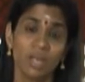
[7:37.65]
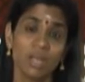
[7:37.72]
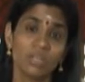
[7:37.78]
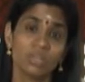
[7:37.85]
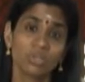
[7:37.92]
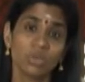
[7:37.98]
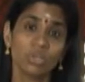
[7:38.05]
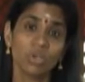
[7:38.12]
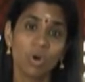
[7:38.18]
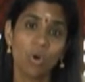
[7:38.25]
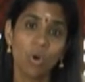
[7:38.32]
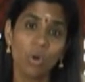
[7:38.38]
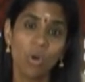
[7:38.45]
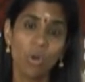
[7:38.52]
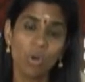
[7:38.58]
So the
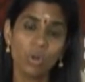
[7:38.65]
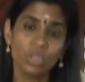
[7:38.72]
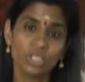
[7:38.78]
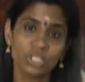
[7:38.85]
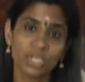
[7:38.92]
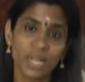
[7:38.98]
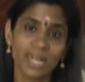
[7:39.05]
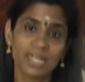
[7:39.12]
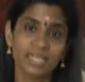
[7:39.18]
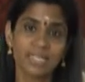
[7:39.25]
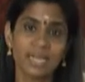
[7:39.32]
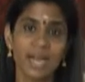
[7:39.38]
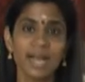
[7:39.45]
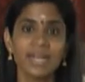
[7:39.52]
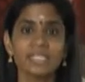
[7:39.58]
whole child
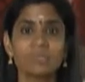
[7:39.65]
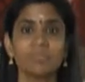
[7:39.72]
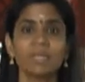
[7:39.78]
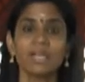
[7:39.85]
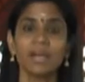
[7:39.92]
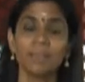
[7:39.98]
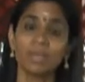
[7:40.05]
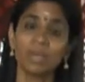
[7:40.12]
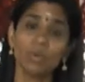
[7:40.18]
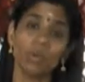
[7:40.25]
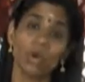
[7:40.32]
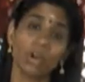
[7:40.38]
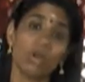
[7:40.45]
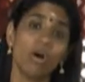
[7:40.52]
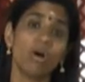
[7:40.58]
starts becoming
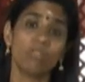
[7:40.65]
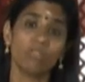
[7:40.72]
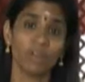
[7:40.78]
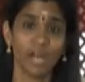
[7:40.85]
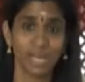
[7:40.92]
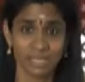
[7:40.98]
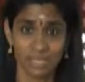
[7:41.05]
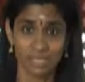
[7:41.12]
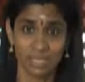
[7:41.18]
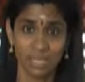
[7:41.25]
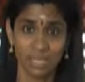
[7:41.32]
one of us.